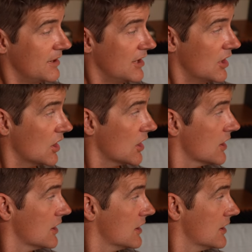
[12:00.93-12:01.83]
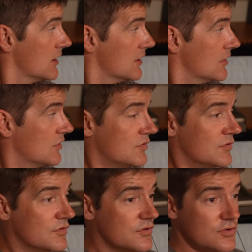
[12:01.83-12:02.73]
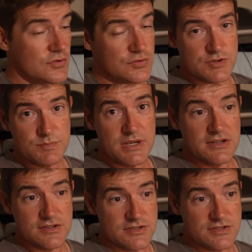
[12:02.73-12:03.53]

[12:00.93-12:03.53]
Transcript: here to speak to